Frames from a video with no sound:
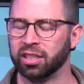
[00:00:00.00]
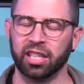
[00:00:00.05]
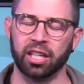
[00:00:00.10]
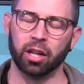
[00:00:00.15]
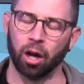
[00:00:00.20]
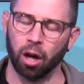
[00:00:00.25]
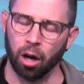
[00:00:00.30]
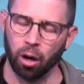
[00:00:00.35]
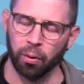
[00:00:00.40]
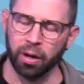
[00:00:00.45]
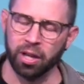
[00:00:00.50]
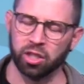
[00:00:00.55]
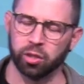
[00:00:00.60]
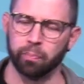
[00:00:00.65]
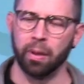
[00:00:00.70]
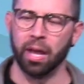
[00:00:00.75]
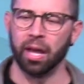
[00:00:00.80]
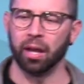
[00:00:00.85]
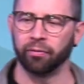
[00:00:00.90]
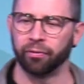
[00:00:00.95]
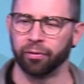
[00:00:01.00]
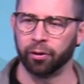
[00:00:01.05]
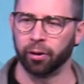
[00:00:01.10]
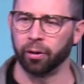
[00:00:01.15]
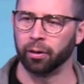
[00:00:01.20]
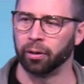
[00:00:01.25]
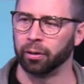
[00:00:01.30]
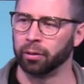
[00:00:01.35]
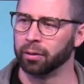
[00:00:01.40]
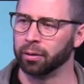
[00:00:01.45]
he had always meant
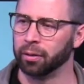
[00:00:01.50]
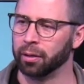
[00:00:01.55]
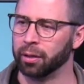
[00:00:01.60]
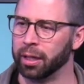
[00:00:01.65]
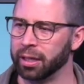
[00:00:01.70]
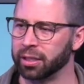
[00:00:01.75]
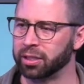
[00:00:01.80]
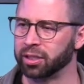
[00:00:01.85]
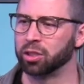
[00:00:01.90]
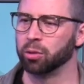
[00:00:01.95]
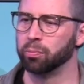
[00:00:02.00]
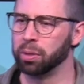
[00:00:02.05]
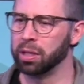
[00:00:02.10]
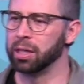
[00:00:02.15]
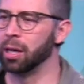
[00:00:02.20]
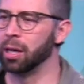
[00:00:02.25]
for this to be